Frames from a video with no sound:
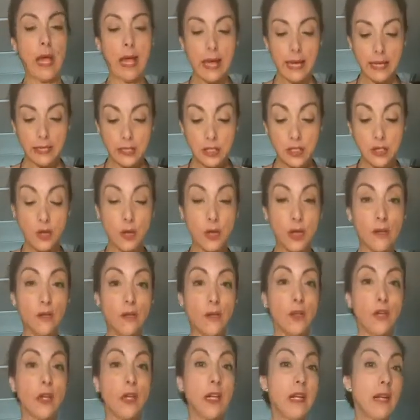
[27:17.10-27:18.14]
So if
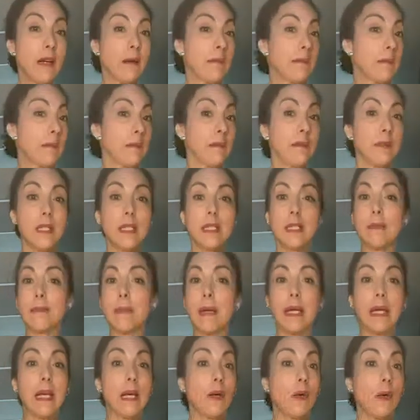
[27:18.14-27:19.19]
you're gonna just
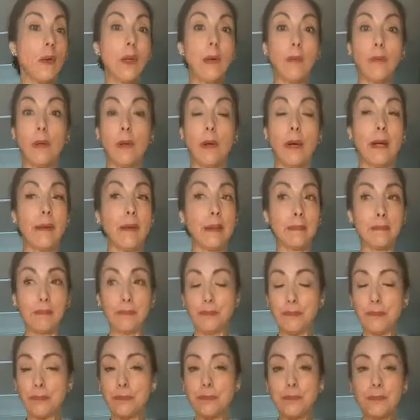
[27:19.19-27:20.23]
make a quick bread
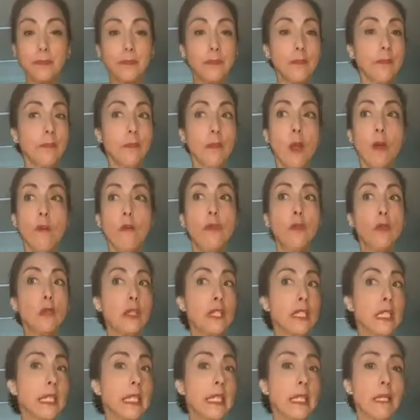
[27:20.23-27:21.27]
for
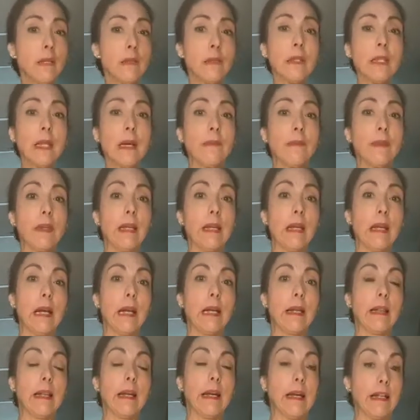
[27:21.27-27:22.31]
dinner or something
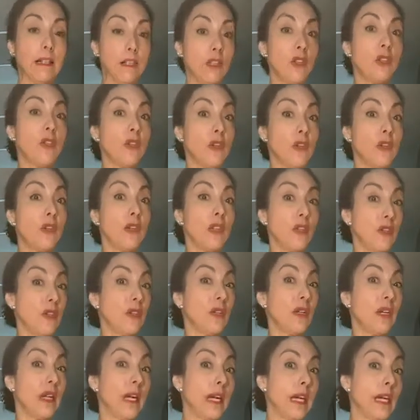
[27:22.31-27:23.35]
like that, and you know that you're
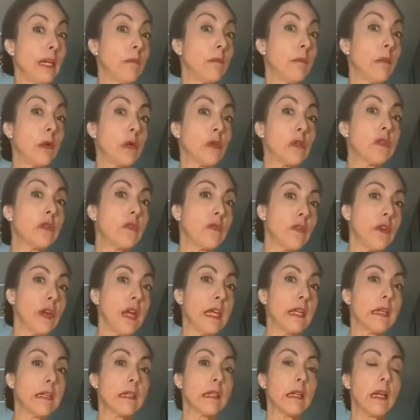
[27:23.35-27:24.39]
gonna eat most of
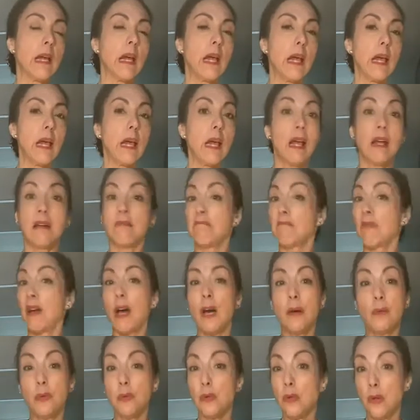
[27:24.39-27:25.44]
it, I
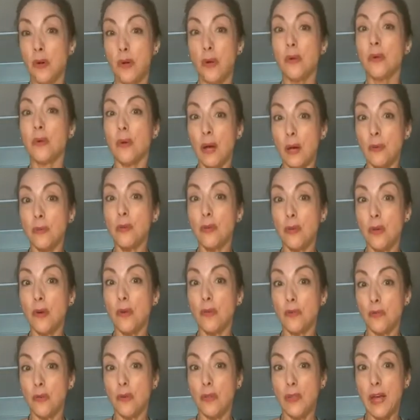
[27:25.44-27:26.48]
will go
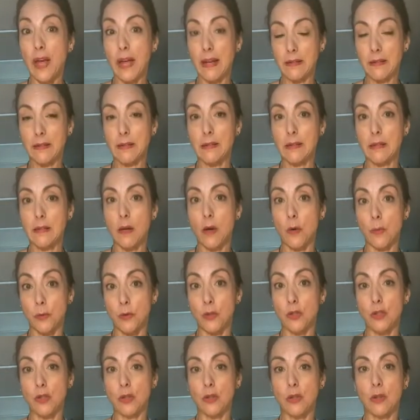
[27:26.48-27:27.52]
for that
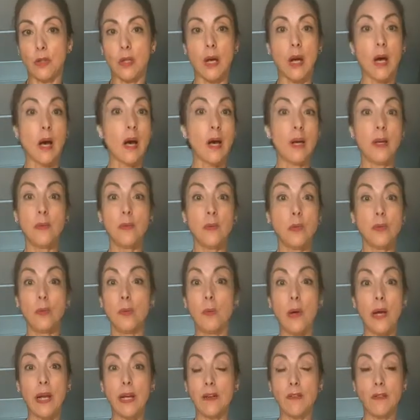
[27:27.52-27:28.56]
option. I won't
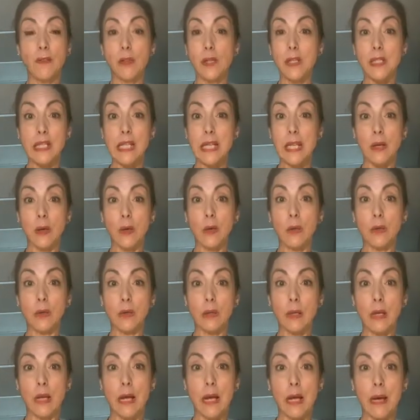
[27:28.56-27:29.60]
wait for the second